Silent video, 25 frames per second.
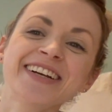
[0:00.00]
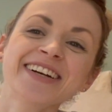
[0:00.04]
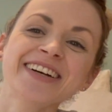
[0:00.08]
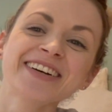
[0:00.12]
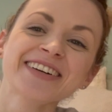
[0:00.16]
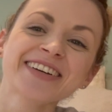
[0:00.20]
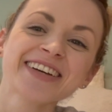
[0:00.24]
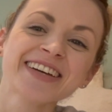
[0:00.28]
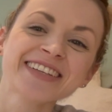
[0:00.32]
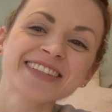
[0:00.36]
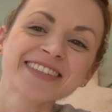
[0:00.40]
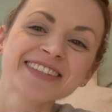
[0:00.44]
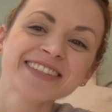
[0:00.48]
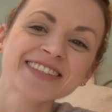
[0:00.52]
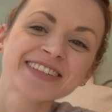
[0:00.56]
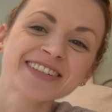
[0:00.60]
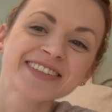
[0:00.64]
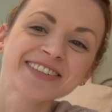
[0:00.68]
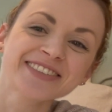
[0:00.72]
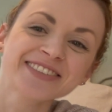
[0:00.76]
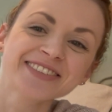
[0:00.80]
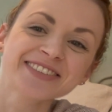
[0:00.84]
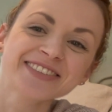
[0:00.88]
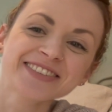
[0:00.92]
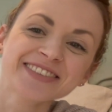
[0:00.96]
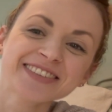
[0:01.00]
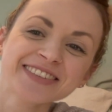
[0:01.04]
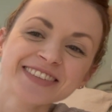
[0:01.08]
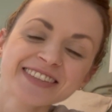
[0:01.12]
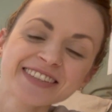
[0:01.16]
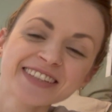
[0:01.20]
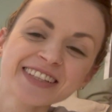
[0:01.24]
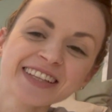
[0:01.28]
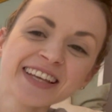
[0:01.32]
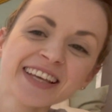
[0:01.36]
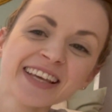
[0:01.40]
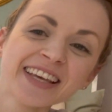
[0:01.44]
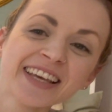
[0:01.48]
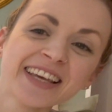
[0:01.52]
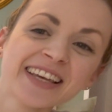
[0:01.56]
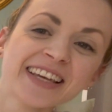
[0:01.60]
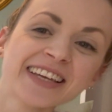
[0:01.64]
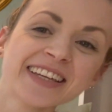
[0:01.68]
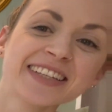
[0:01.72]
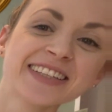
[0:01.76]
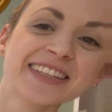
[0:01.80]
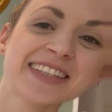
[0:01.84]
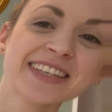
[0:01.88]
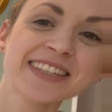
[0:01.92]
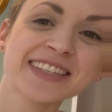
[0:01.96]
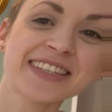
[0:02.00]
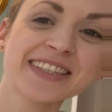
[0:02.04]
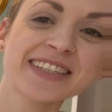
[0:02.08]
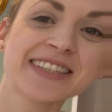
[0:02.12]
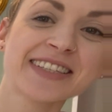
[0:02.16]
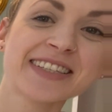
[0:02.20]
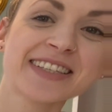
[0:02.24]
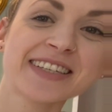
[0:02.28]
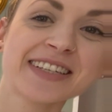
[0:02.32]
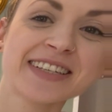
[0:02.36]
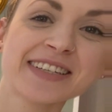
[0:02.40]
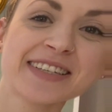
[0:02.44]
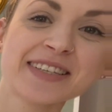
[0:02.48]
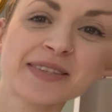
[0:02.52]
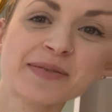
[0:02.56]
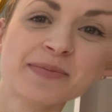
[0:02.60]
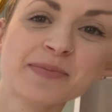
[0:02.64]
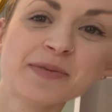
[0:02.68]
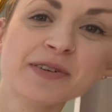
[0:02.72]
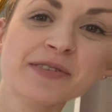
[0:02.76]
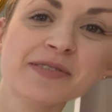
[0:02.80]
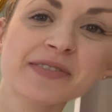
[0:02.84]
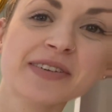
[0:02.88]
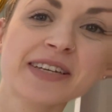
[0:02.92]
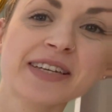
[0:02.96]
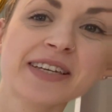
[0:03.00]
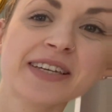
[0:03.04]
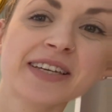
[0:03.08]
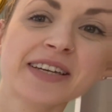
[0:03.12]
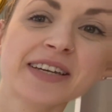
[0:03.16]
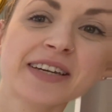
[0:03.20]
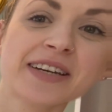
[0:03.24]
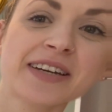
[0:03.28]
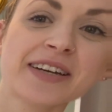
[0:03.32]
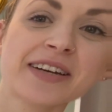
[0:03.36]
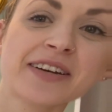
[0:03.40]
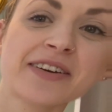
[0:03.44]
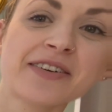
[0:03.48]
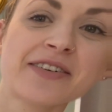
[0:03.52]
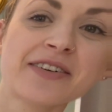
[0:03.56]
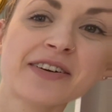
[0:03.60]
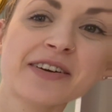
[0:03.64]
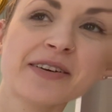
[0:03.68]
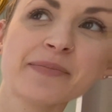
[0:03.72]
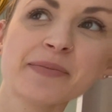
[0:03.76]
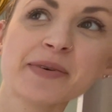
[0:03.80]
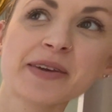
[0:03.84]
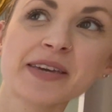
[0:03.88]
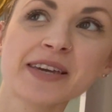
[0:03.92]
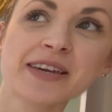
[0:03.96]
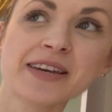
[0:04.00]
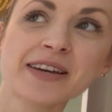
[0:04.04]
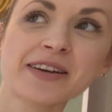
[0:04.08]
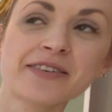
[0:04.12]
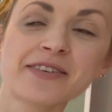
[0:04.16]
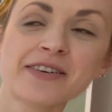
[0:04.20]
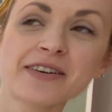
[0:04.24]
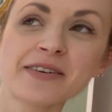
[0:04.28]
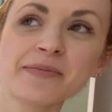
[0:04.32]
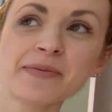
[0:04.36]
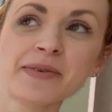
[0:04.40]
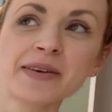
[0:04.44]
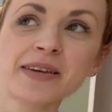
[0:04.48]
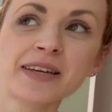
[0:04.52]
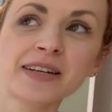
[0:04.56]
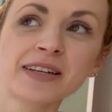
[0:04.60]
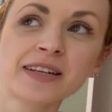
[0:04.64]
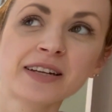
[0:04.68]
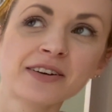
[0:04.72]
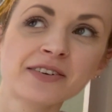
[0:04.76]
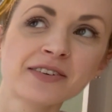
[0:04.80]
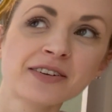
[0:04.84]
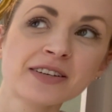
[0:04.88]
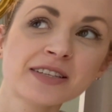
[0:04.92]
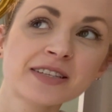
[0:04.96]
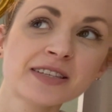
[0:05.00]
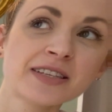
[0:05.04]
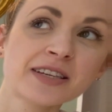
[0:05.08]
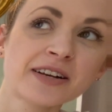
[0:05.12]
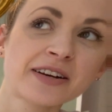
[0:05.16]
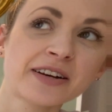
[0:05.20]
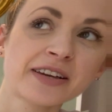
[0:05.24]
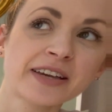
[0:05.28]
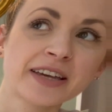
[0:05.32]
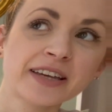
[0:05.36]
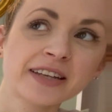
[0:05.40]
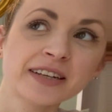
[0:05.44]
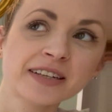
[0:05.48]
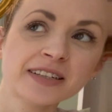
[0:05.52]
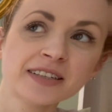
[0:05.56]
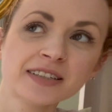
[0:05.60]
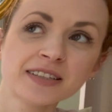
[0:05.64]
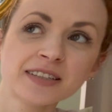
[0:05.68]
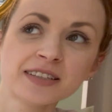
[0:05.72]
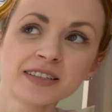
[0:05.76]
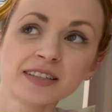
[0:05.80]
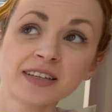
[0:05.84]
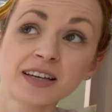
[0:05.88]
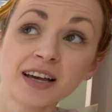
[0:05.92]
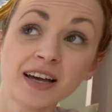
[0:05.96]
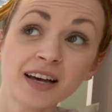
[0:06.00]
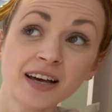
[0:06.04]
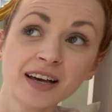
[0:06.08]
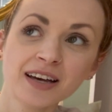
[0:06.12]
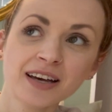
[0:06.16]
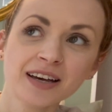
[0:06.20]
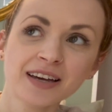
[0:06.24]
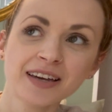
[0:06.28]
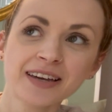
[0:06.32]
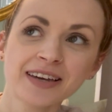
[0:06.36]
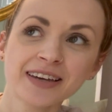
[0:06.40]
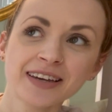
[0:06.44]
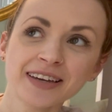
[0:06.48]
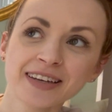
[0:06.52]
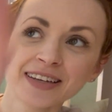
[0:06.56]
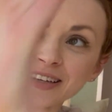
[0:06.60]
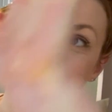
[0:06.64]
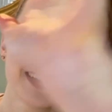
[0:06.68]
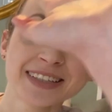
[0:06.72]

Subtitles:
Okay, so this is the smoothie, creamy. Now he's here again. Hi.